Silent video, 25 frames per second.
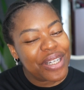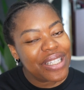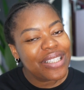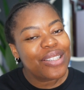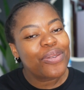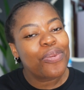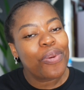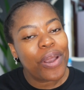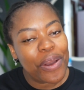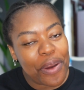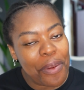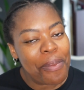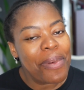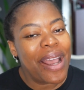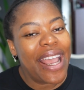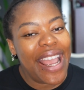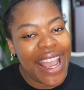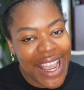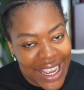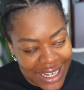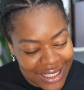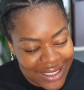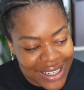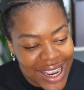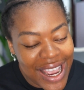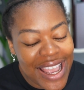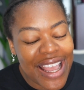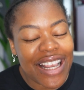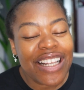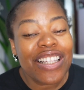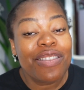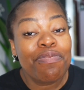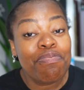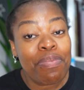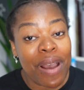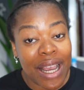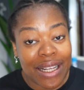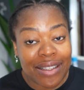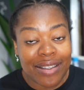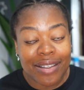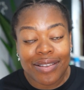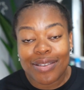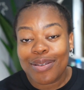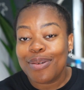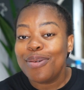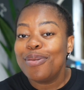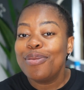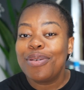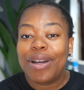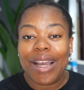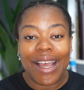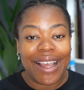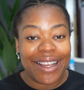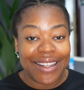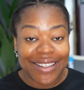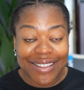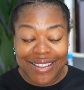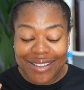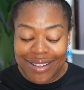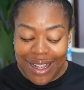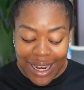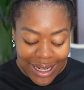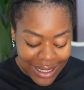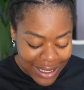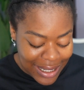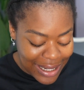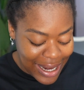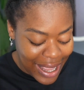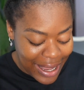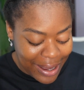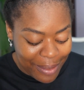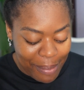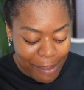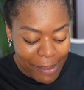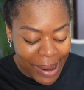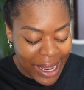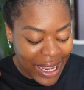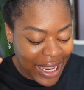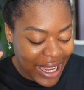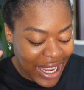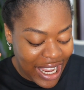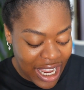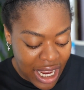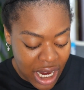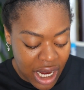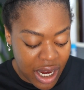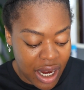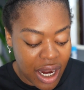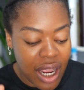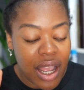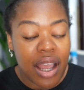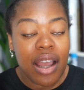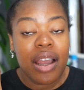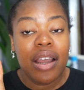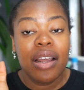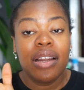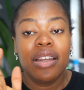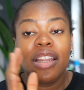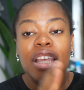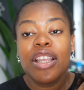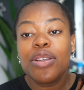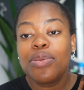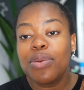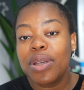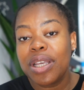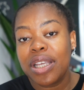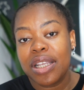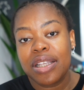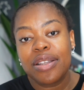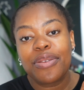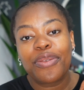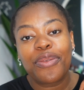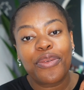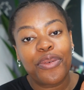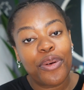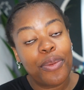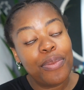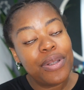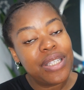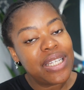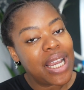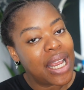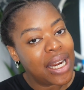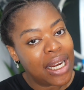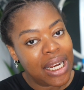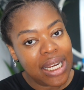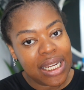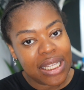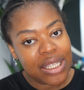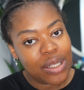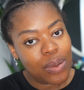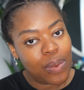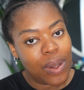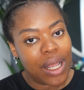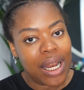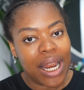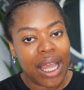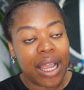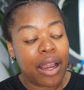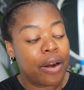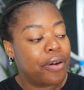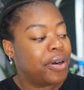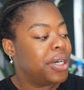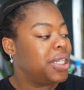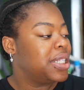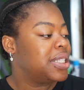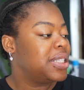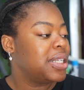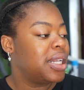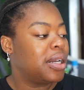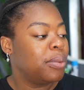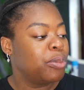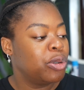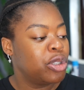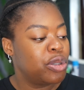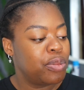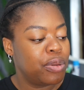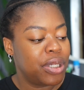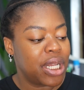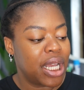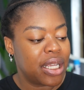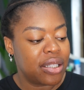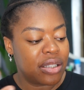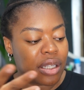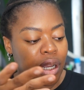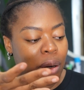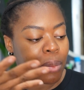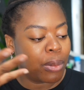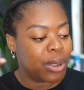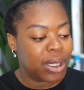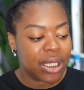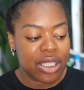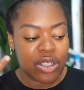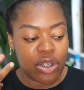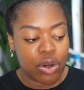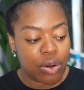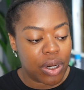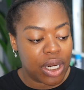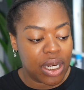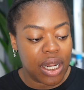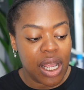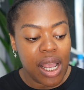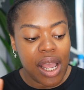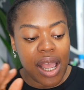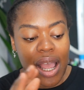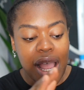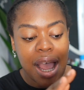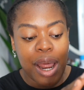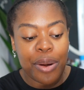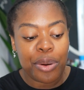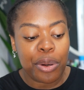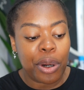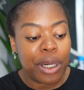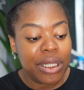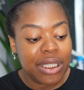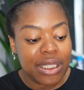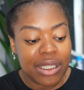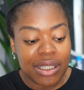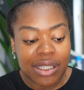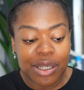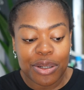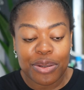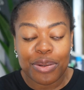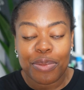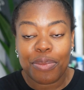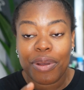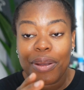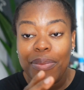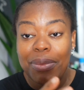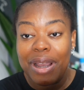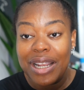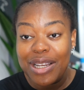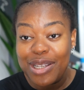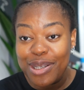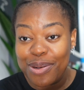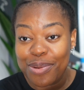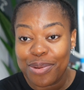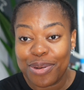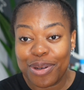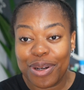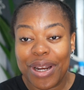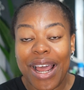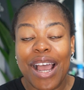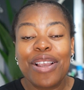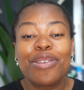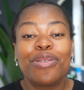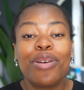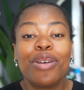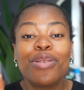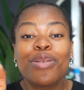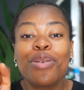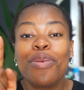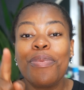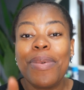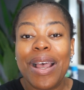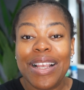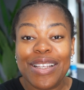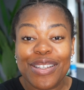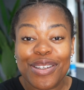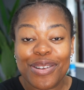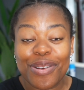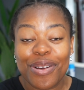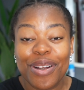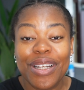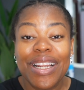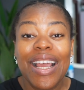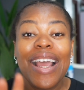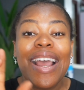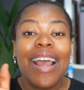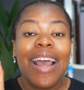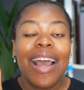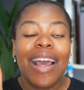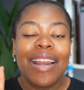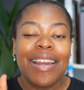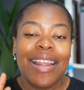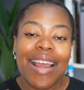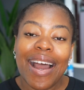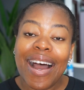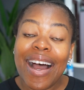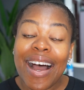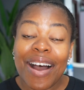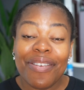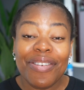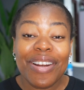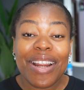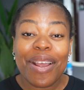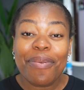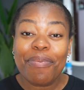this wig on my head, I expect it to look exactly like my hair. This wig is from Chinalacewig, like I already said. I'm going to put their Instagram on the screen, and all the details will be in my description. I should also mention they are having